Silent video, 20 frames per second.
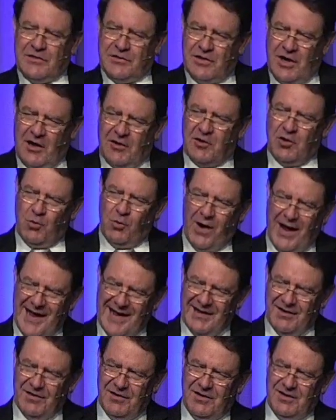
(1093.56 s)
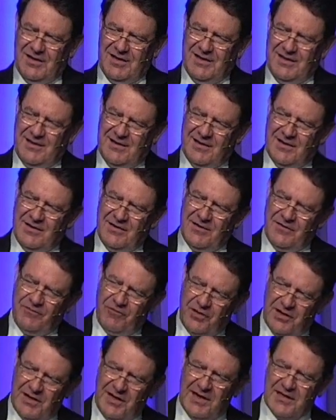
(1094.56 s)
Dr. Wagle,
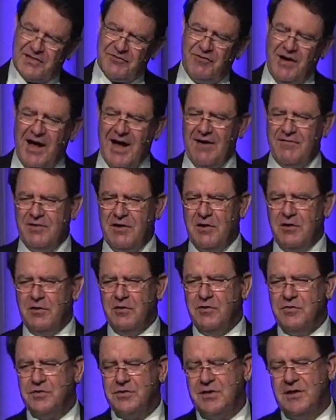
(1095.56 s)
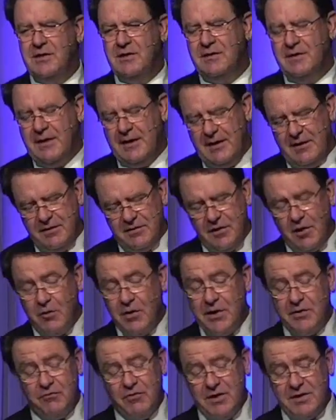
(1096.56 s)
for the next 5 years, though
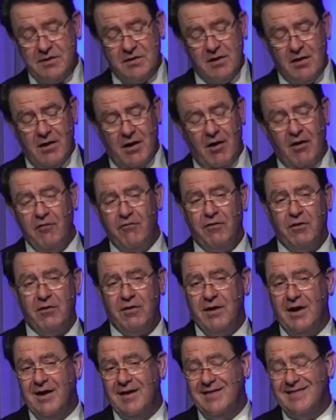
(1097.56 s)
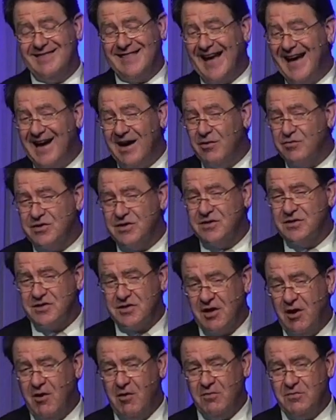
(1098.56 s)
he had written over 1,000
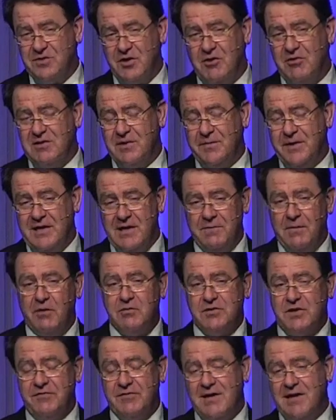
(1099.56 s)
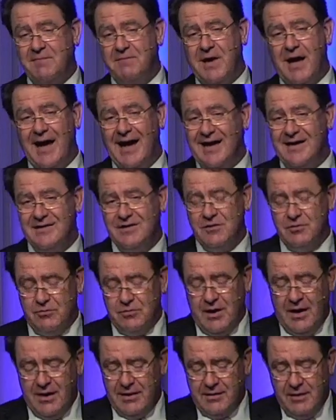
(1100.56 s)
songs ultimately, most of them I do
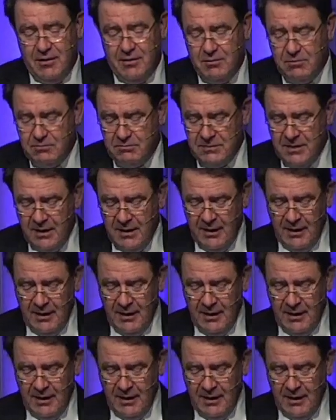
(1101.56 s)
not know.